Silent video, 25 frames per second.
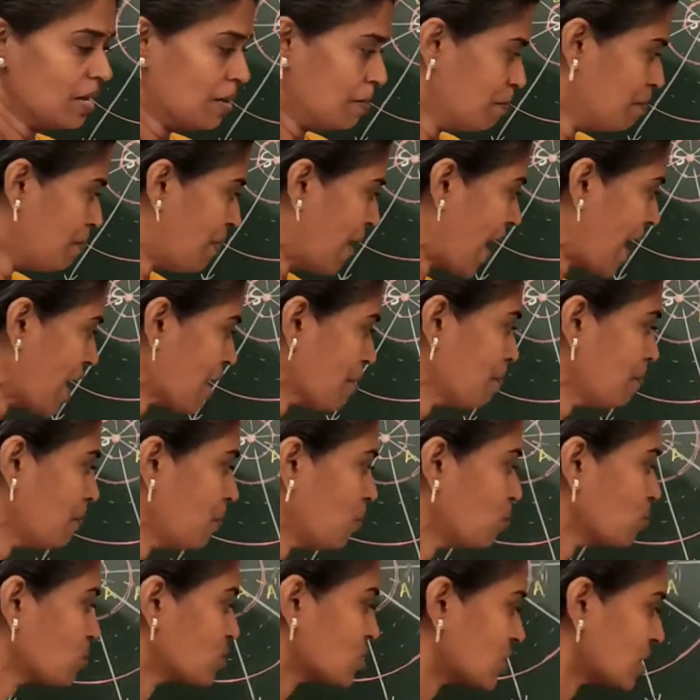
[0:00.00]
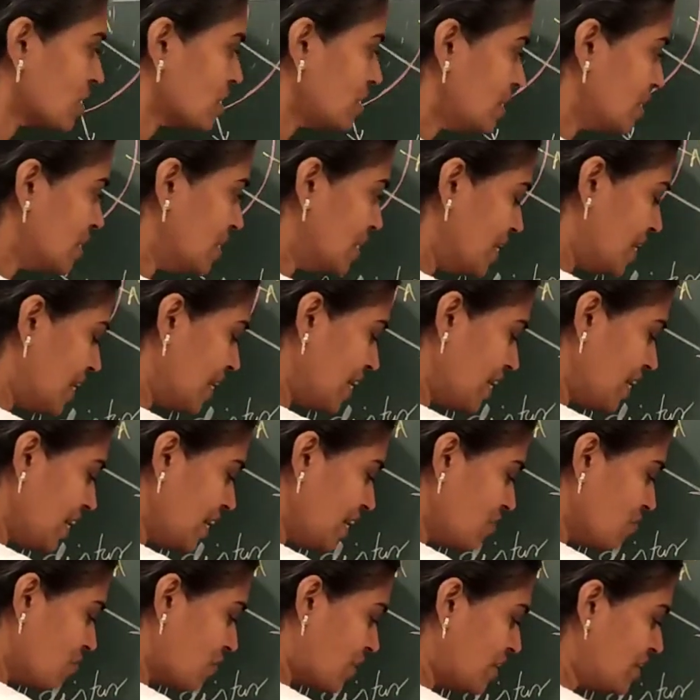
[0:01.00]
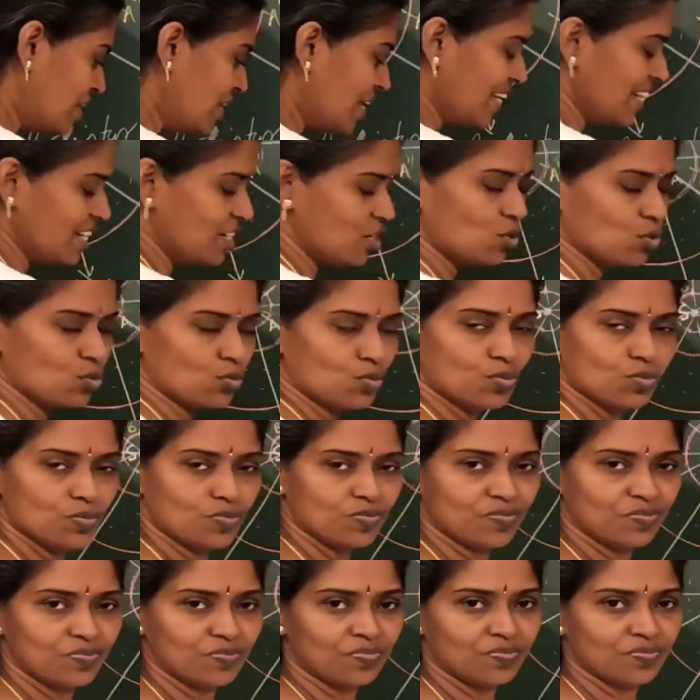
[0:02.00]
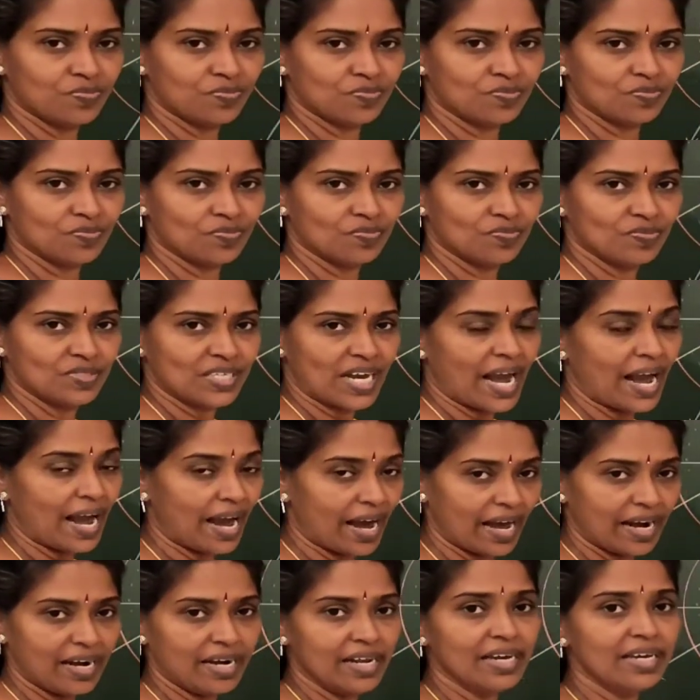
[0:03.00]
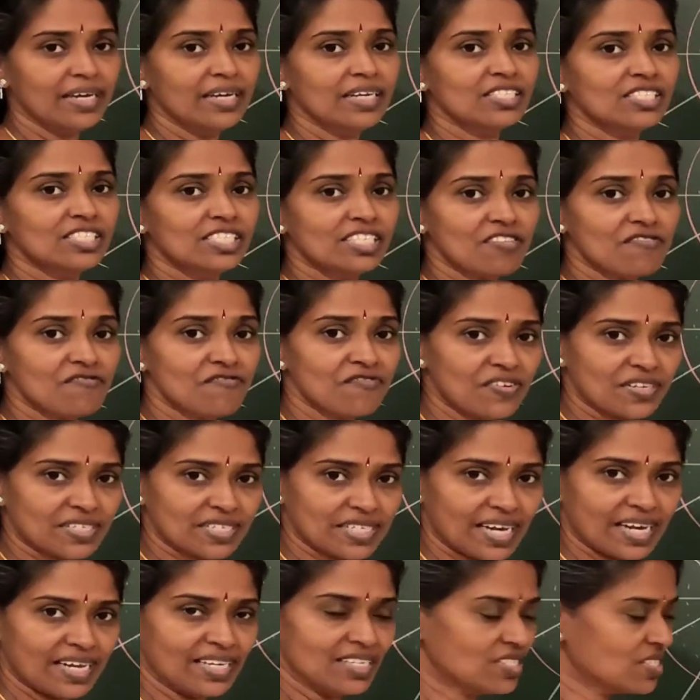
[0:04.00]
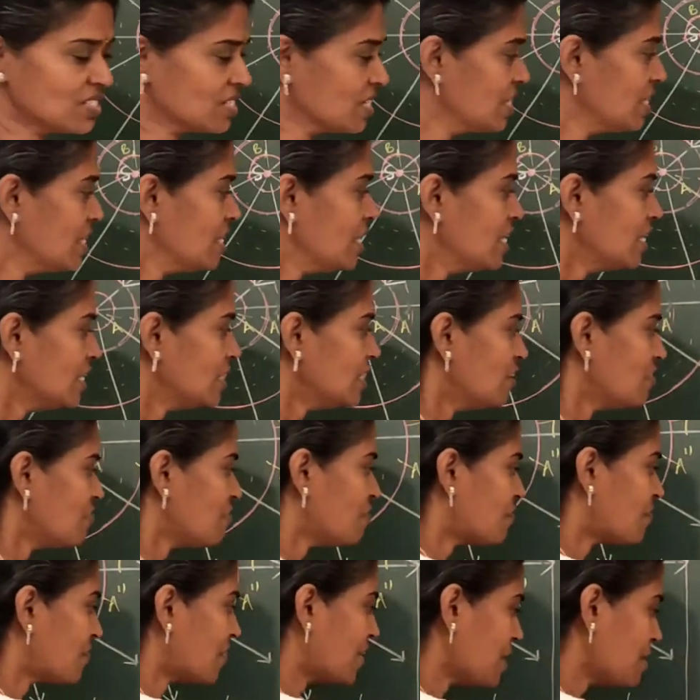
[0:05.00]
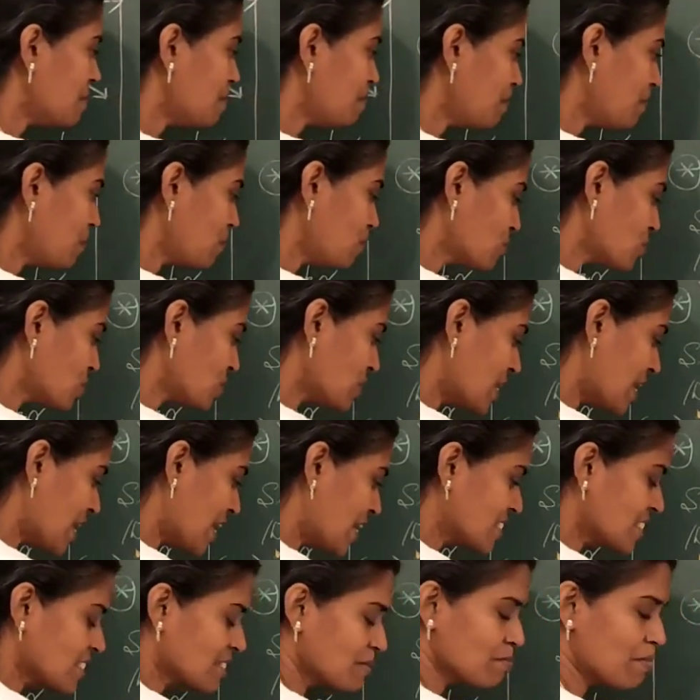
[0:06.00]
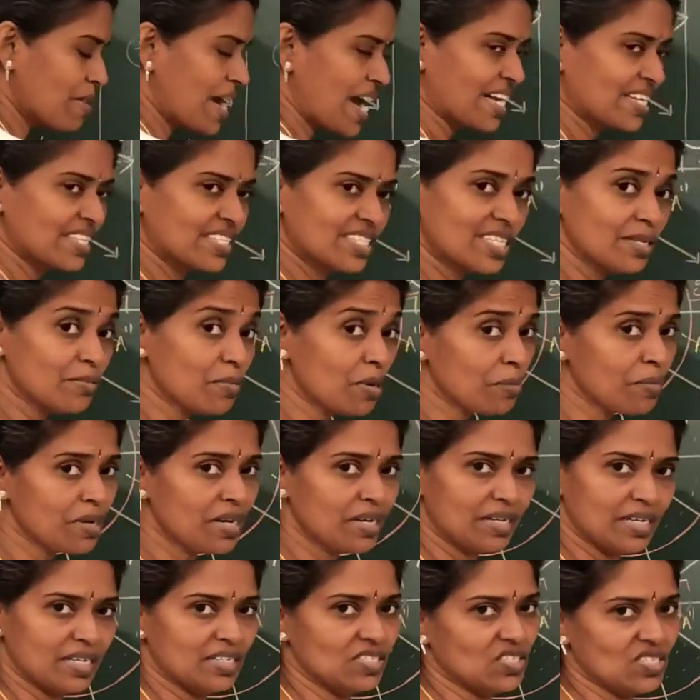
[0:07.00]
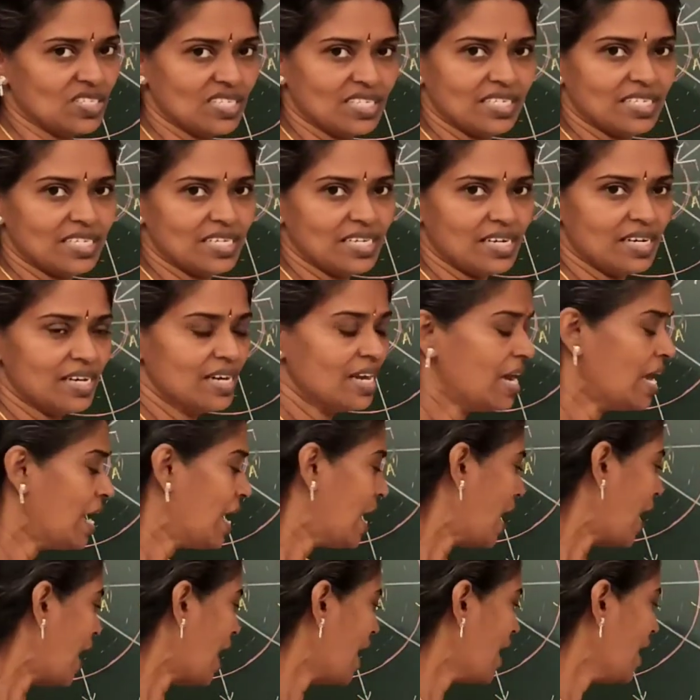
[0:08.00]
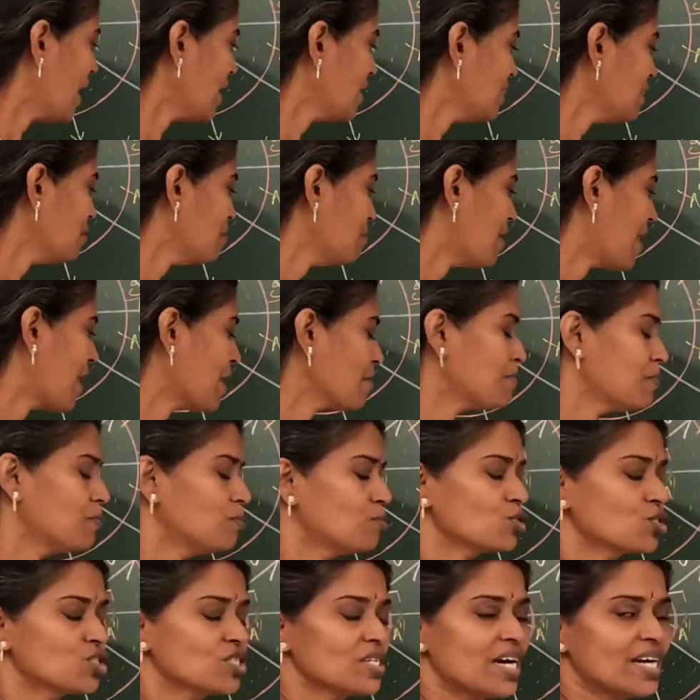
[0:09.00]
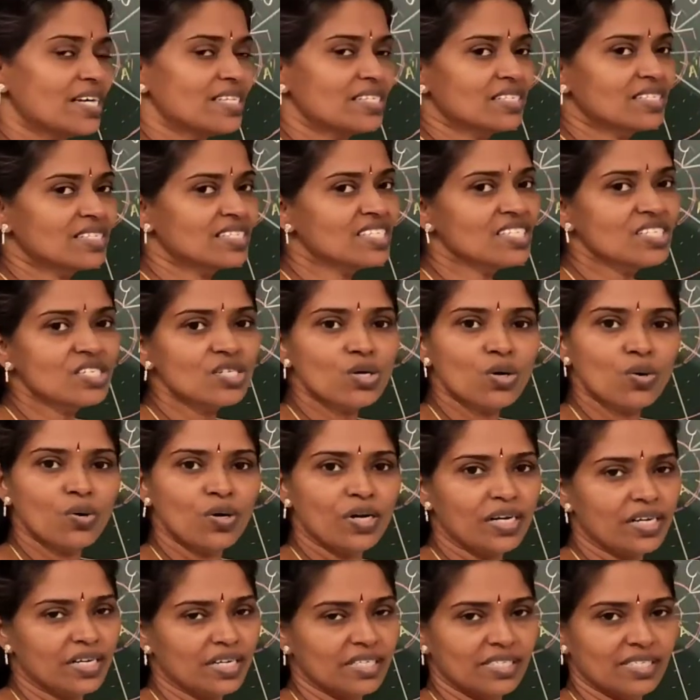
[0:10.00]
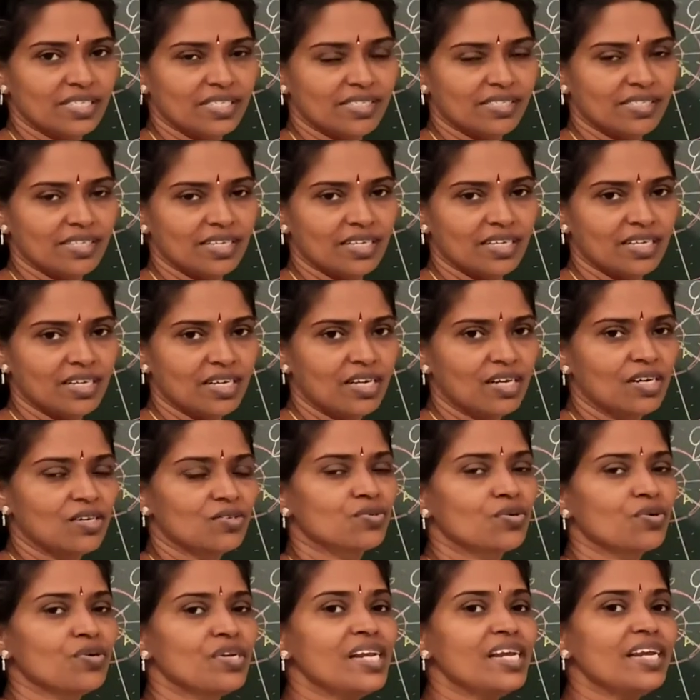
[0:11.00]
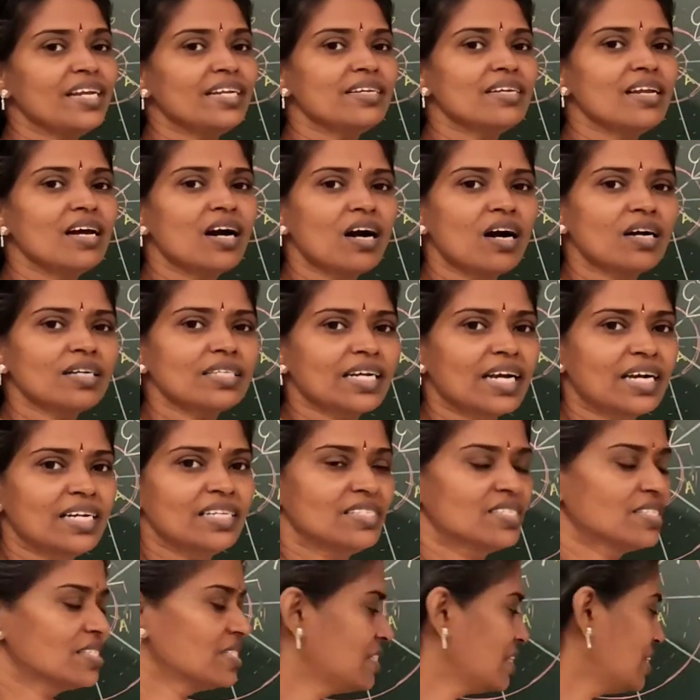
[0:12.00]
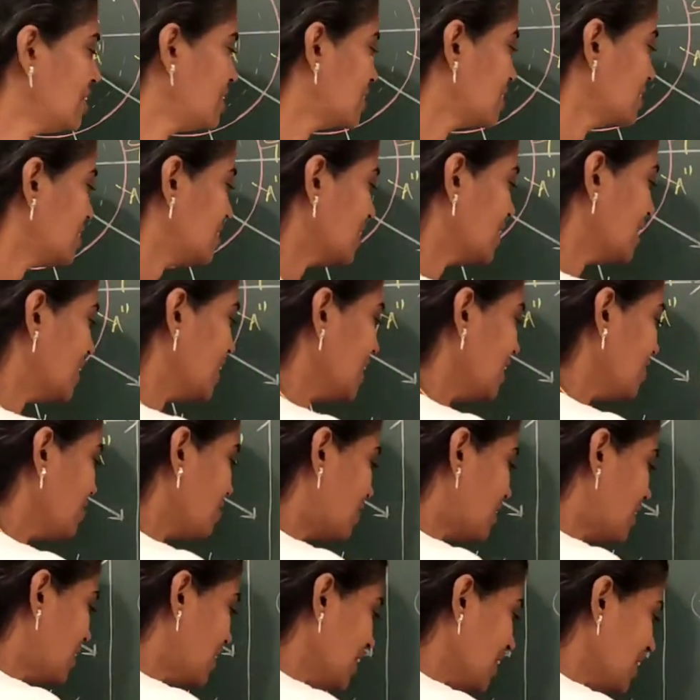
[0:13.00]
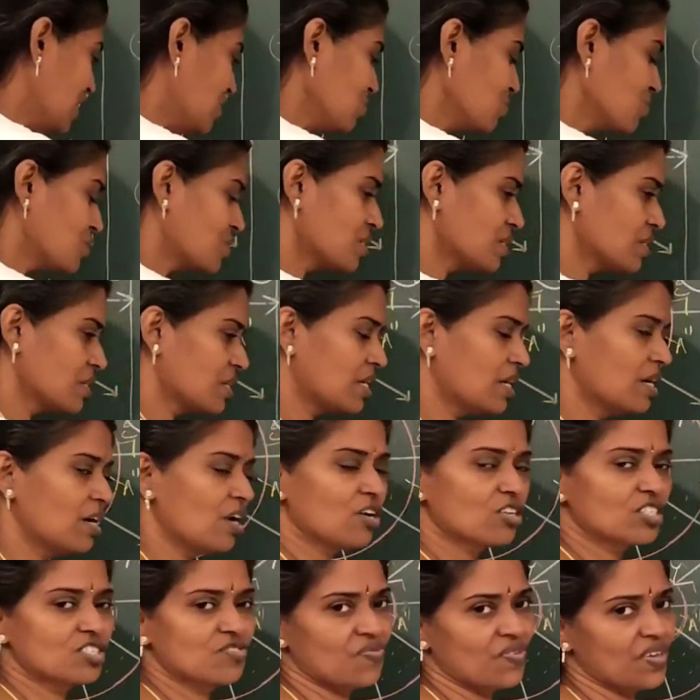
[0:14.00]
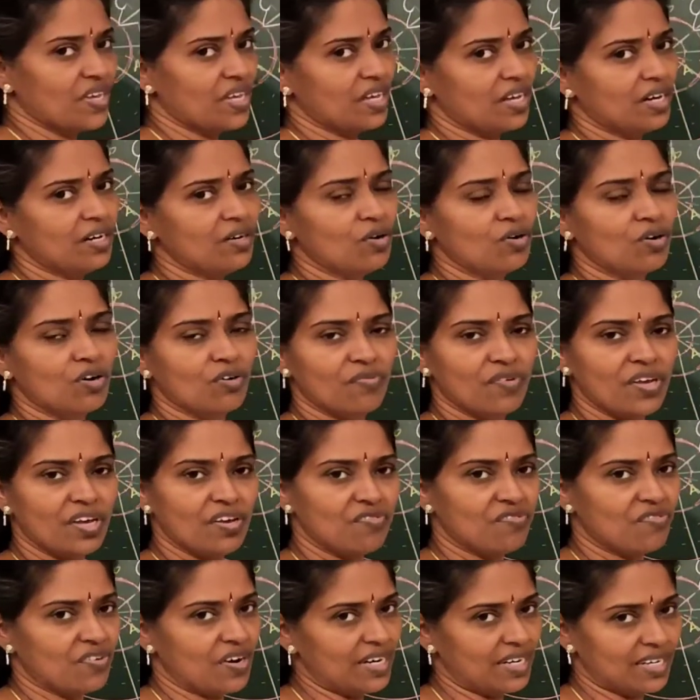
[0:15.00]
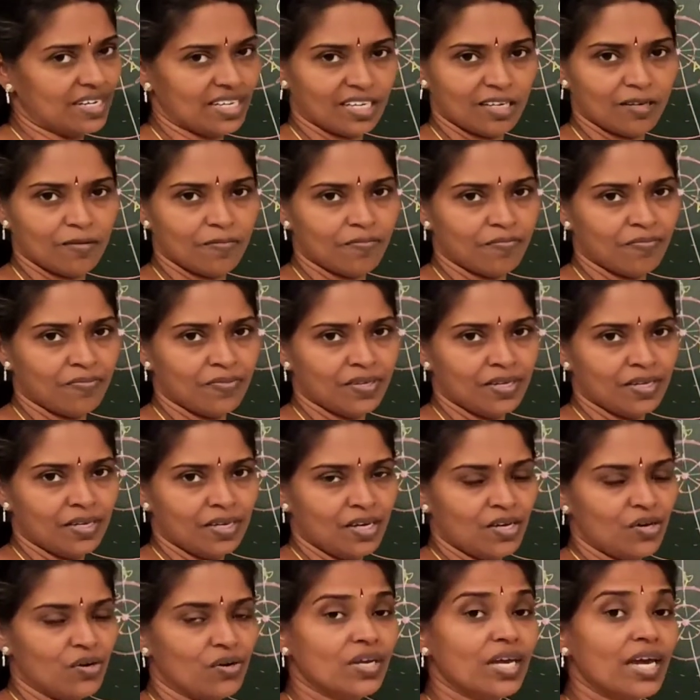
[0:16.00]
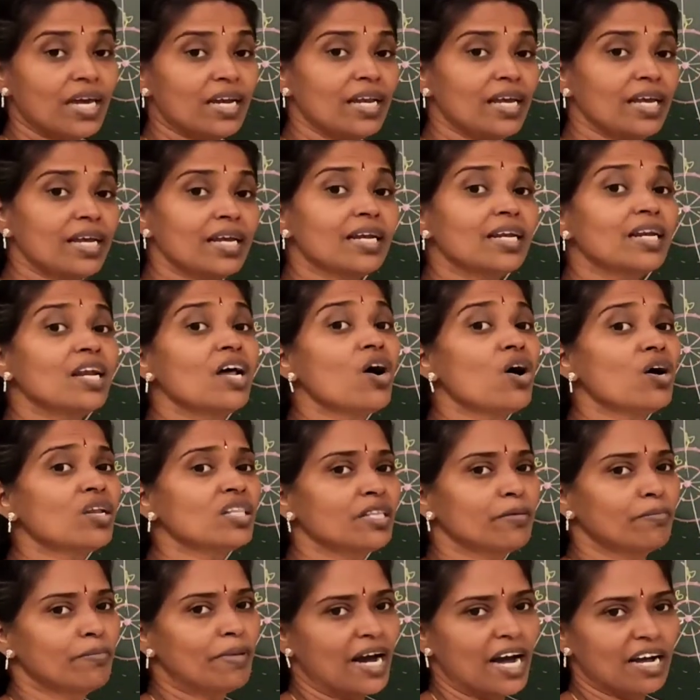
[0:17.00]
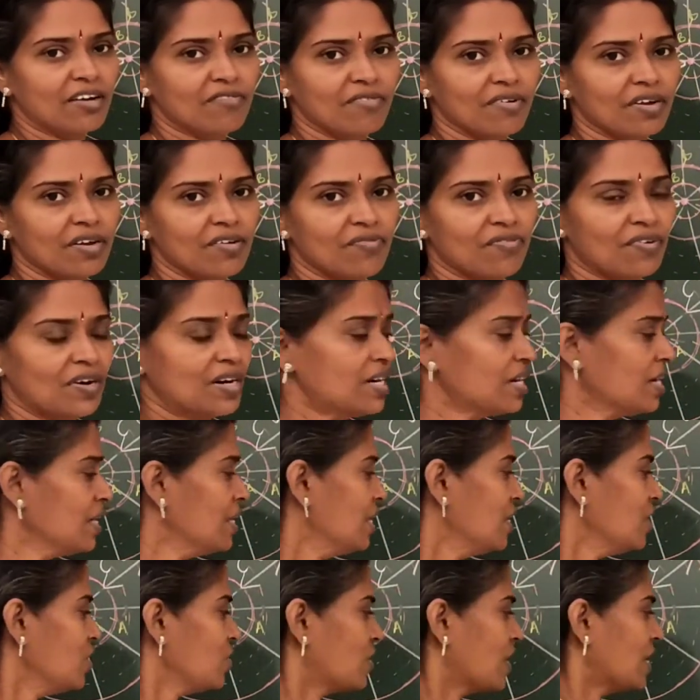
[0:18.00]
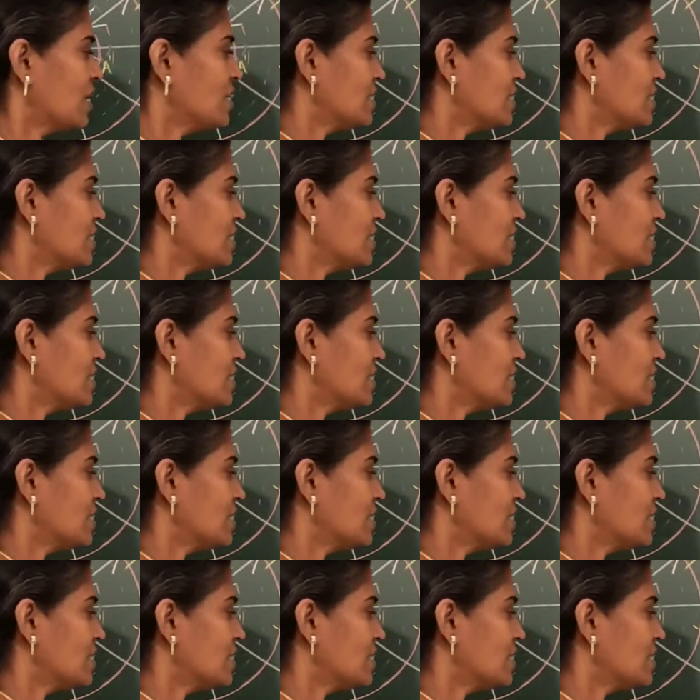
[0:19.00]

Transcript: back portion D1, D2. And Huygens emphasized the front portion has maximum intensity and the back portion has zero intensity. So need not consider the D1, D2 circle or sphere or wavefront. You can ignore the back wavefront, you can